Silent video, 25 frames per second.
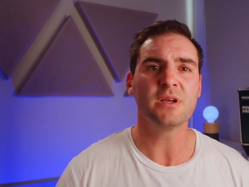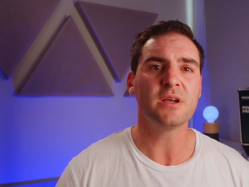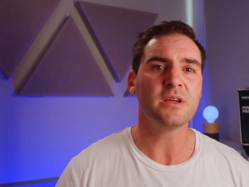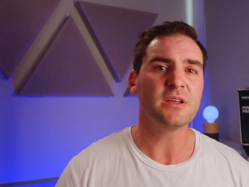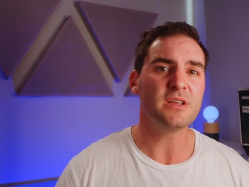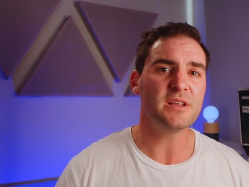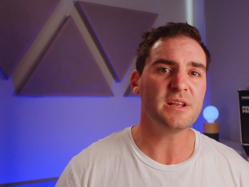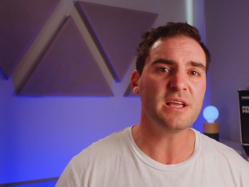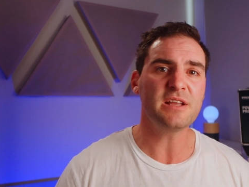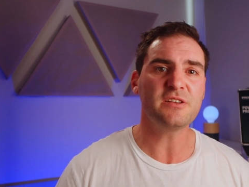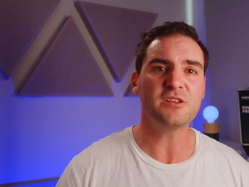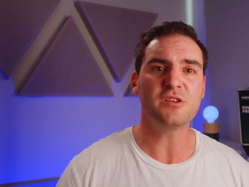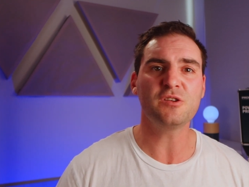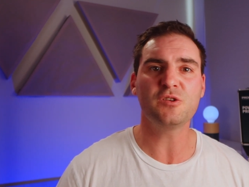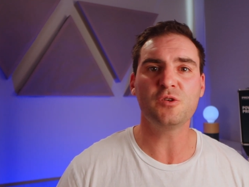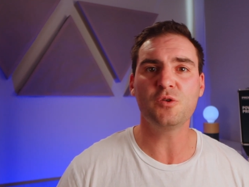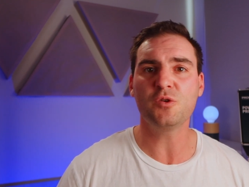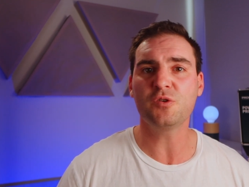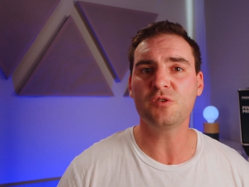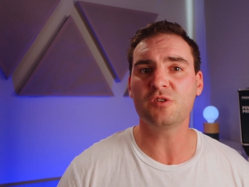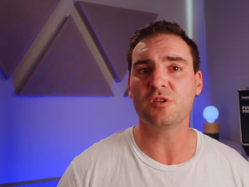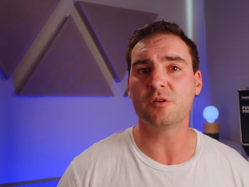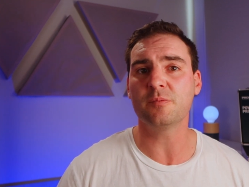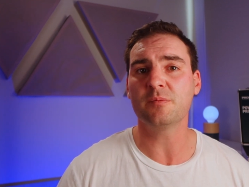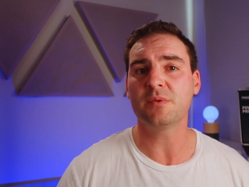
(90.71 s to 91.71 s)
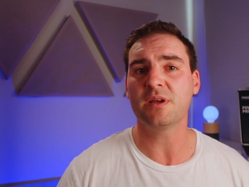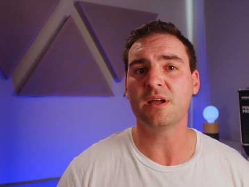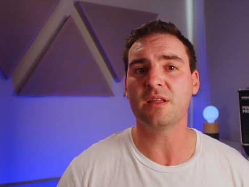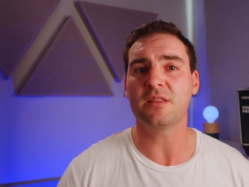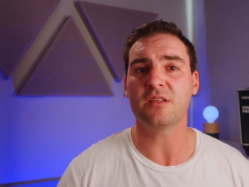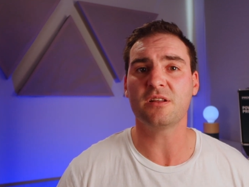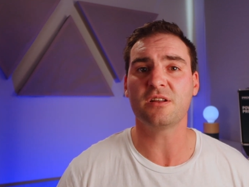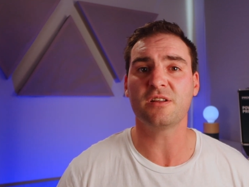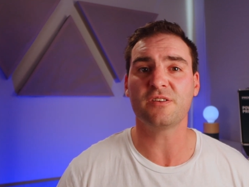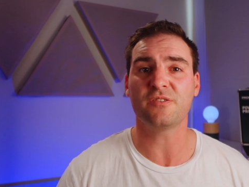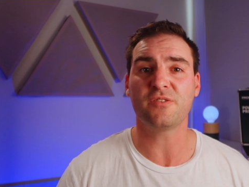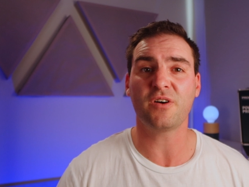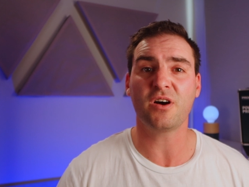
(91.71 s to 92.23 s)
you need to use them in the
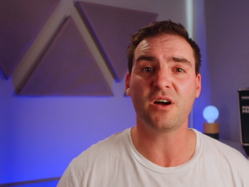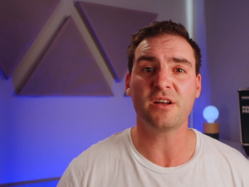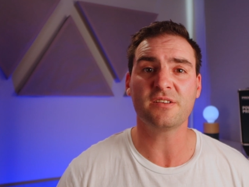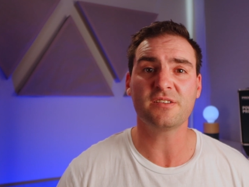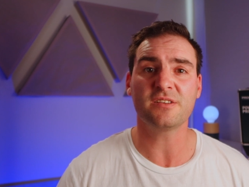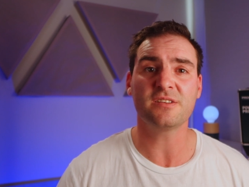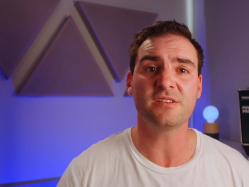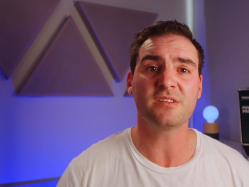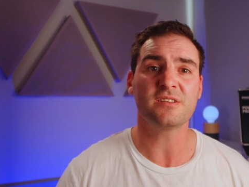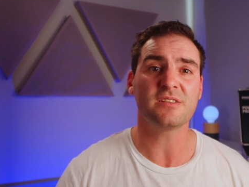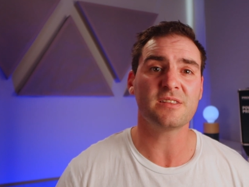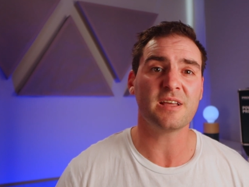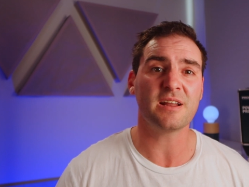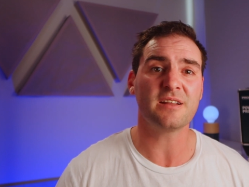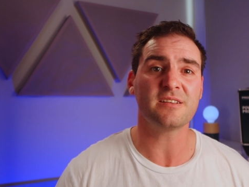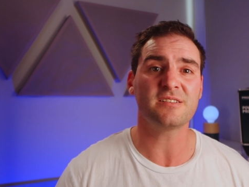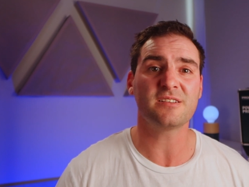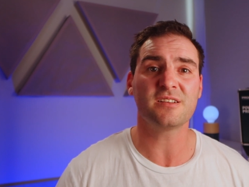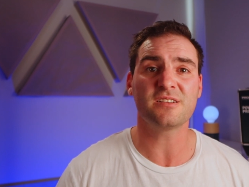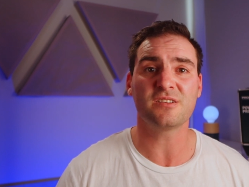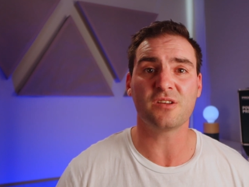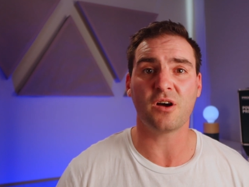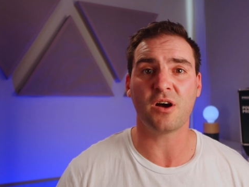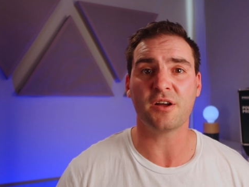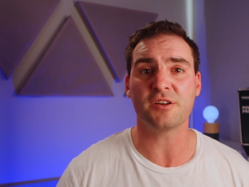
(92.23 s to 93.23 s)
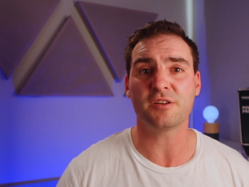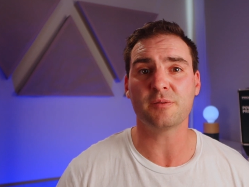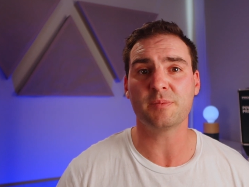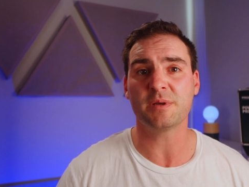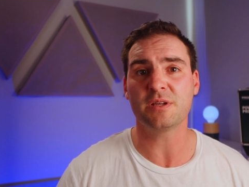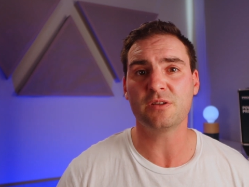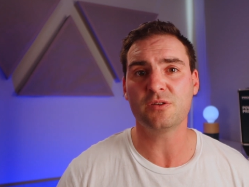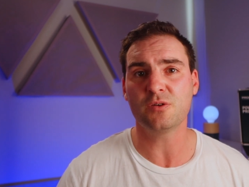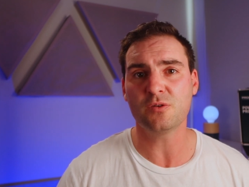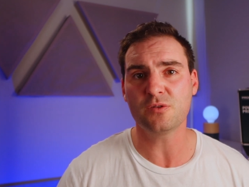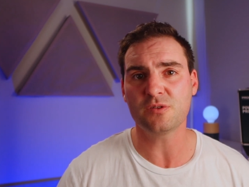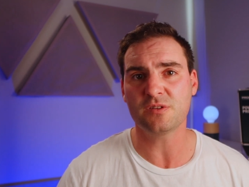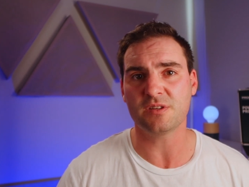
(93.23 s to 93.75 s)
devices that it's designed to be
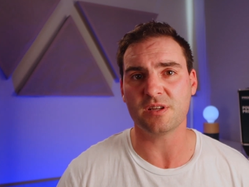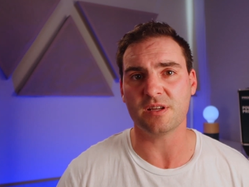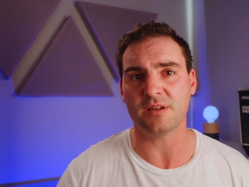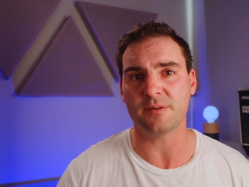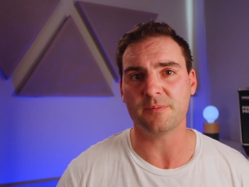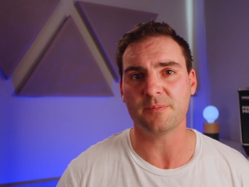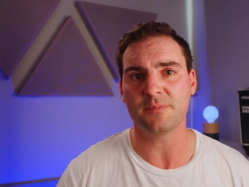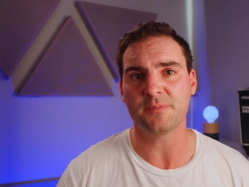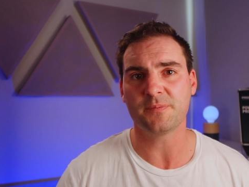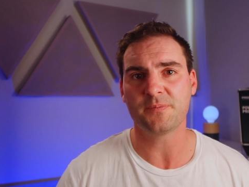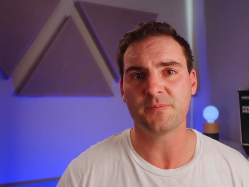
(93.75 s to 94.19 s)
used in.